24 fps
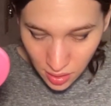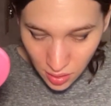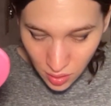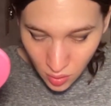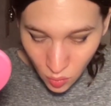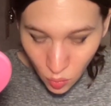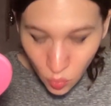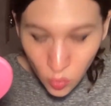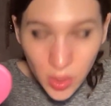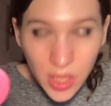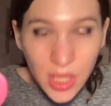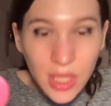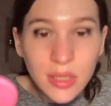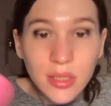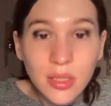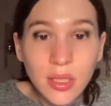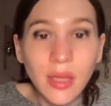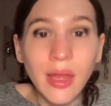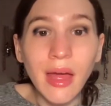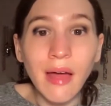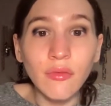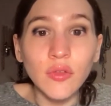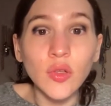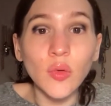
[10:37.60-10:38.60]
we still
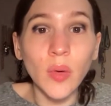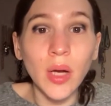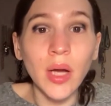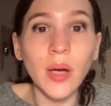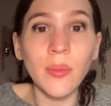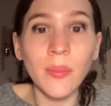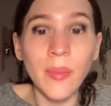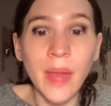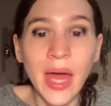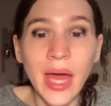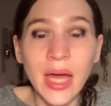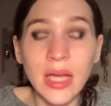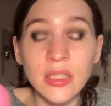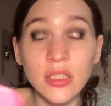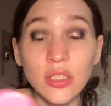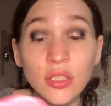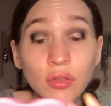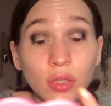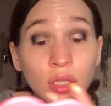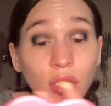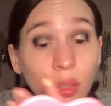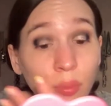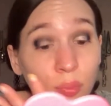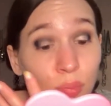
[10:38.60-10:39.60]
have to wear masks
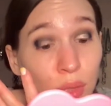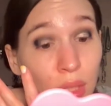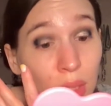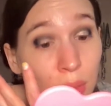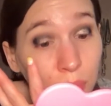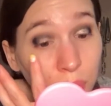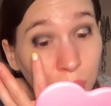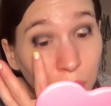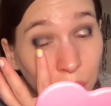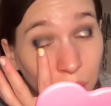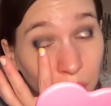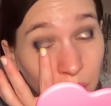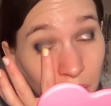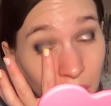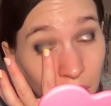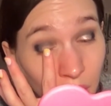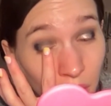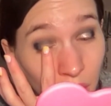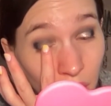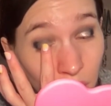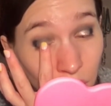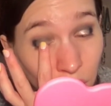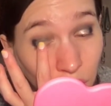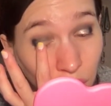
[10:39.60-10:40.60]
for the people that
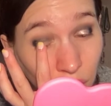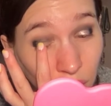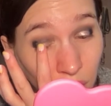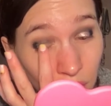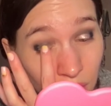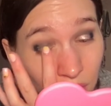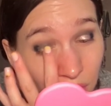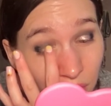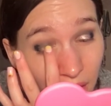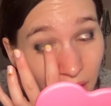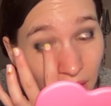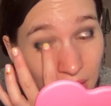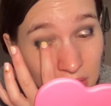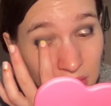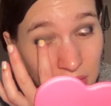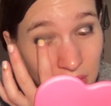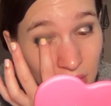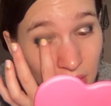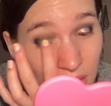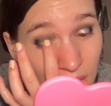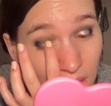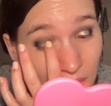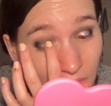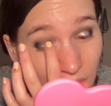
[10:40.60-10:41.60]
aren't fully
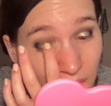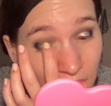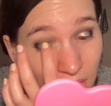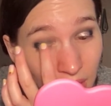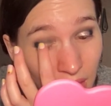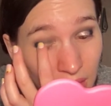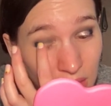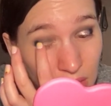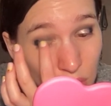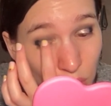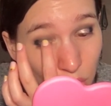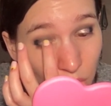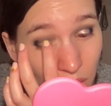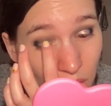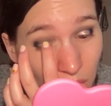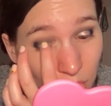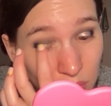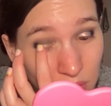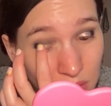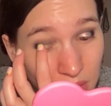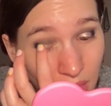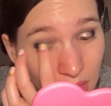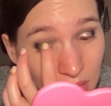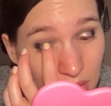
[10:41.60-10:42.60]
vaccinated. And that's what
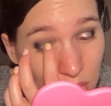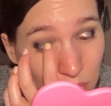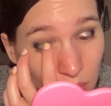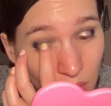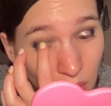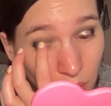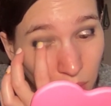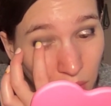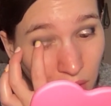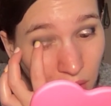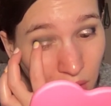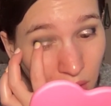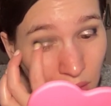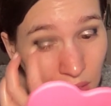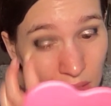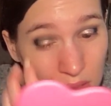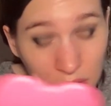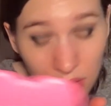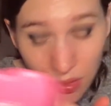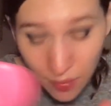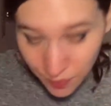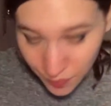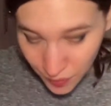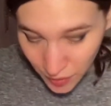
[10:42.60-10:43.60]
upsets me,
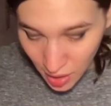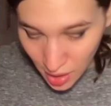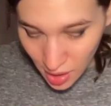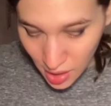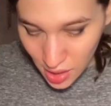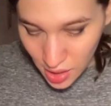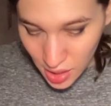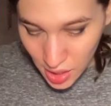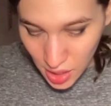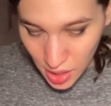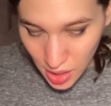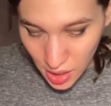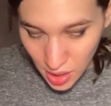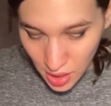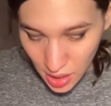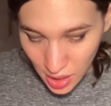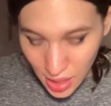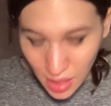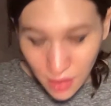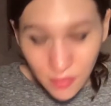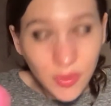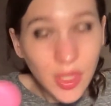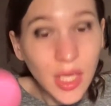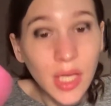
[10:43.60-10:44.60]
because
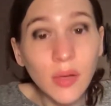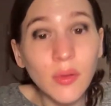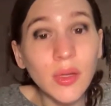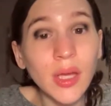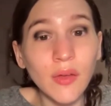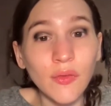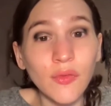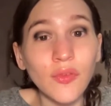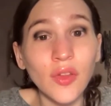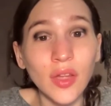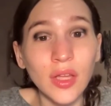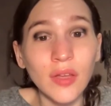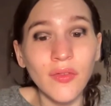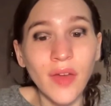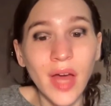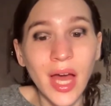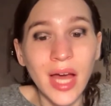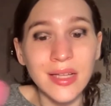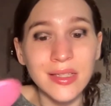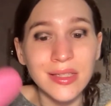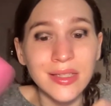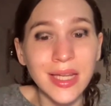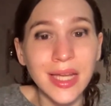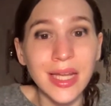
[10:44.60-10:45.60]
if they don't get fully
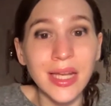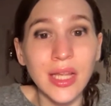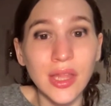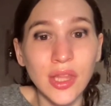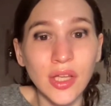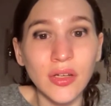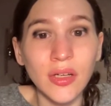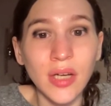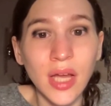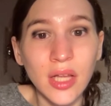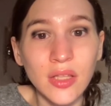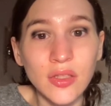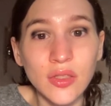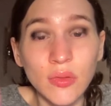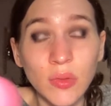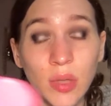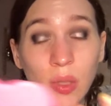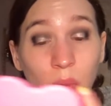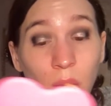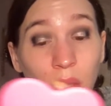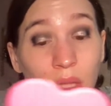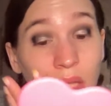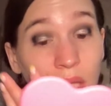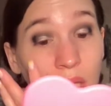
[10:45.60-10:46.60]
vaccinated, they're not doing
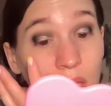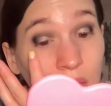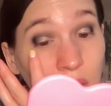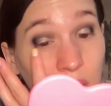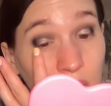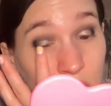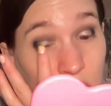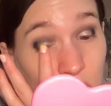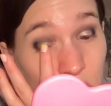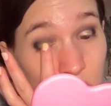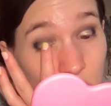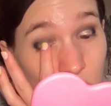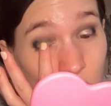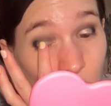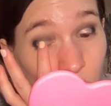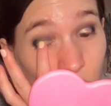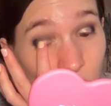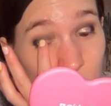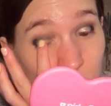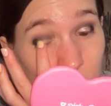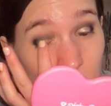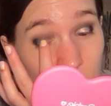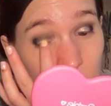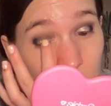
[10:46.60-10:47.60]
what they need to do
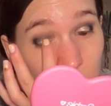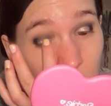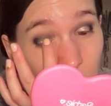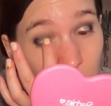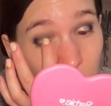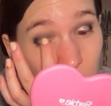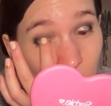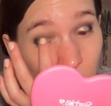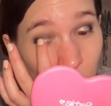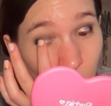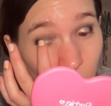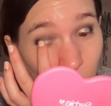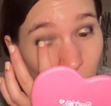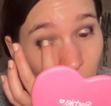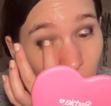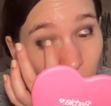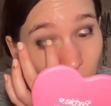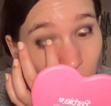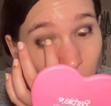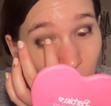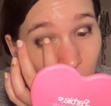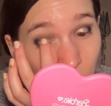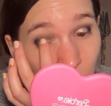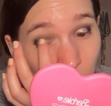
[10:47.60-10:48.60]
to, you know,
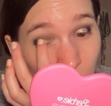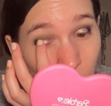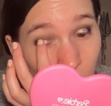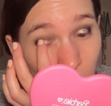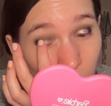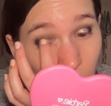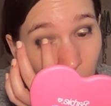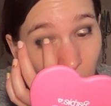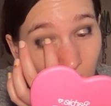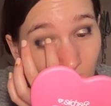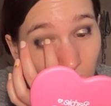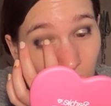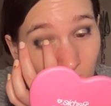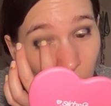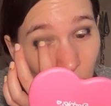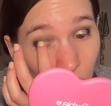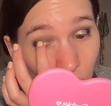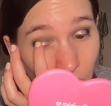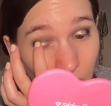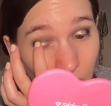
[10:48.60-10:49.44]
um, for